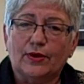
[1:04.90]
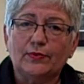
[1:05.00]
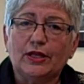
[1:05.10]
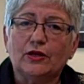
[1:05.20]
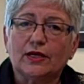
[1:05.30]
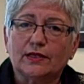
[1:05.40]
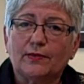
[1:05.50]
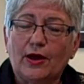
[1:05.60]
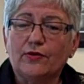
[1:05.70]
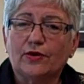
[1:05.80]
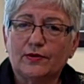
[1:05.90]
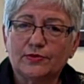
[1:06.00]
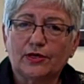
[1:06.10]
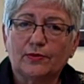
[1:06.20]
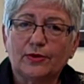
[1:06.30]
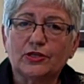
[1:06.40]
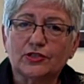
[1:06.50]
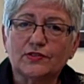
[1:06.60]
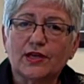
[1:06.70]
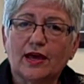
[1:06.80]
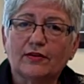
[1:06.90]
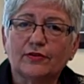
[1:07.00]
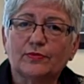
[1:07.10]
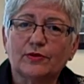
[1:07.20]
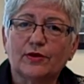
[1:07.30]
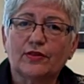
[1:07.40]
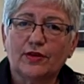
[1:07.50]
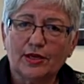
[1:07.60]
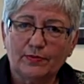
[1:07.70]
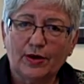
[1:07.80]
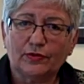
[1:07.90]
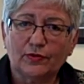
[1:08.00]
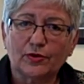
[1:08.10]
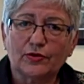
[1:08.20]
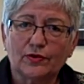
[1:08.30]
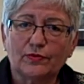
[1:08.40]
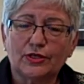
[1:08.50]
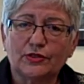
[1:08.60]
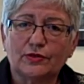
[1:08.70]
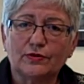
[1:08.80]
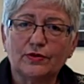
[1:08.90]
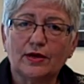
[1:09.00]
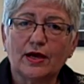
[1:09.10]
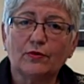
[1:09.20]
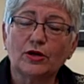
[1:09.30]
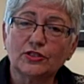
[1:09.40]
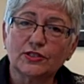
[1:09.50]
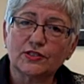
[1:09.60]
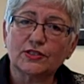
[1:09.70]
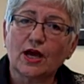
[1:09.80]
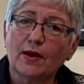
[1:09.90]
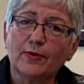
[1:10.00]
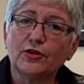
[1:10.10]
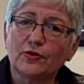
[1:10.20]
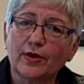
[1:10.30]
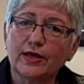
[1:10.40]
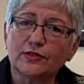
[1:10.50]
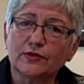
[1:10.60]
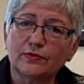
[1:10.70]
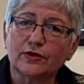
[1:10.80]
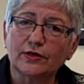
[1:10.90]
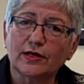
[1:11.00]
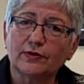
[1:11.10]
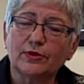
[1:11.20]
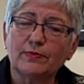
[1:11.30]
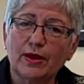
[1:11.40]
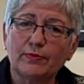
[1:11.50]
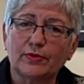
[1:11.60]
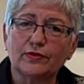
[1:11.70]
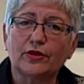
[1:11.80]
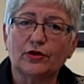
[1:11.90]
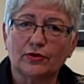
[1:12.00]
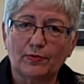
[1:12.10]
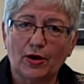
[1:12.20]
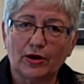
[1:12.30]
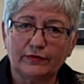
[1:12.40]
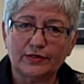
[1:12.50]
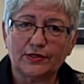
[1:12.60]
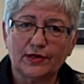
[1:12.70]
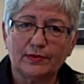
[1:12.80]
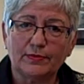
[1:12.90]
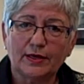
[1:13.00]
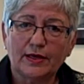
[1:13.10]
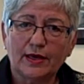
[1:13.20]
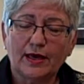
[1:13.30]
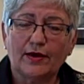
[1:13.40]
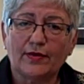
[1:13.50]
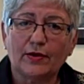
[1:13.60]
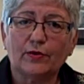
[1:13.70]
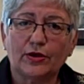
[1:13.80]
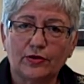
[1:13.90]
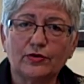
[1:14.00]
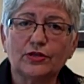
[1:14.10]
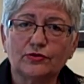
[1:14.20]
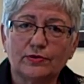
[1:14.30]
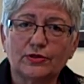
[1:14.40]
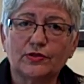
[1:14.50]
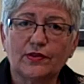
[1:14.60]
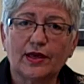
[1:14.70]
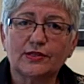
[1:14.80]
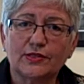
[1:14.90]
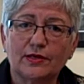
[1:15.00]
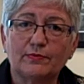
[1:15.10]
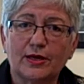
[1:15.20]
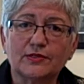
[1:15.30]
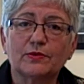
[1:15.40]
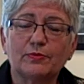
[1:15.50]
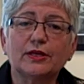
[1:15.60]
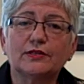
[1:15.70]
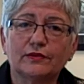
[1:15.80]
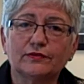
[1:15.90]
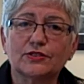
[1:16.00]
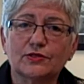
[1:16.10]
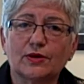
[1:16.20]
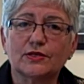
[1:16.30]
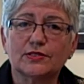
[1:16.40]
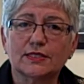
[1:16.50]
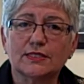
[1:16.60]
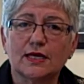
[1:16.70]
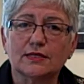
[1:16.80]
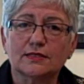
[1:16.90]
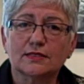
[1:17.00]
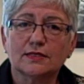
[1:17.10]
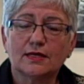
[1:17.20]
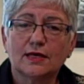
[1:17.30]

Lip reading: When we look at the outcomes that our patients have and when we think about the work that we do, I want you to stop on your way into work and remember that you're a part of a team and that what you contribute to that team makes a big difference to our success.